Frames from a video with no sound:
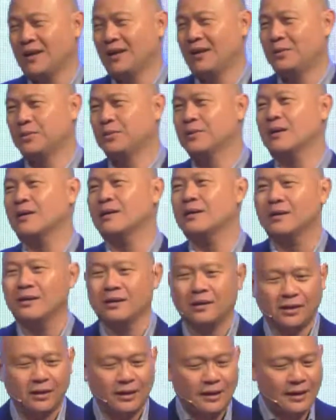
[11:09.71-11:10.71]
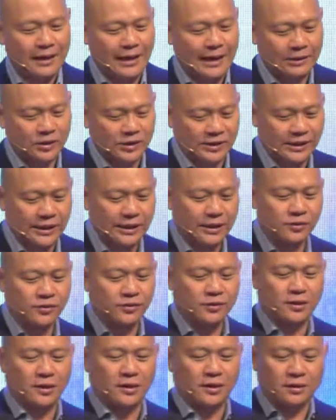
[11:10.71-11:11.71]
who call
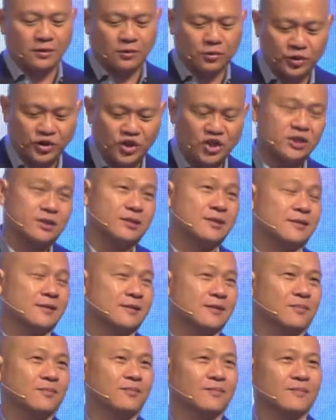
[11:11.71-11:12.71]
ourselves Christians.